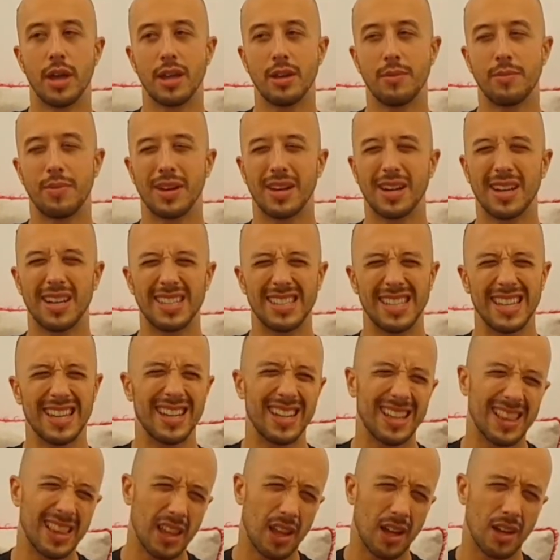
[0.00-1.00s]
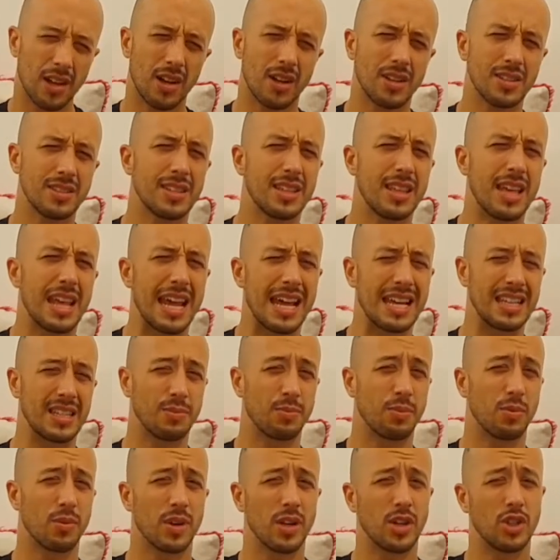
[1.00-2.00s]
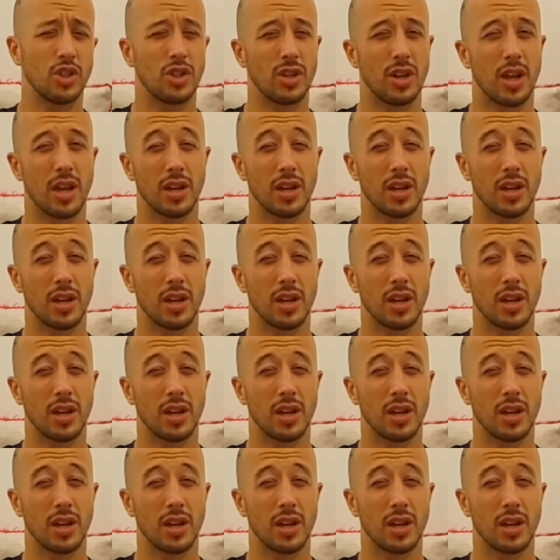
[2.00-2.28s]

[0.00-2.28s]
And because I clung onto that aspiration,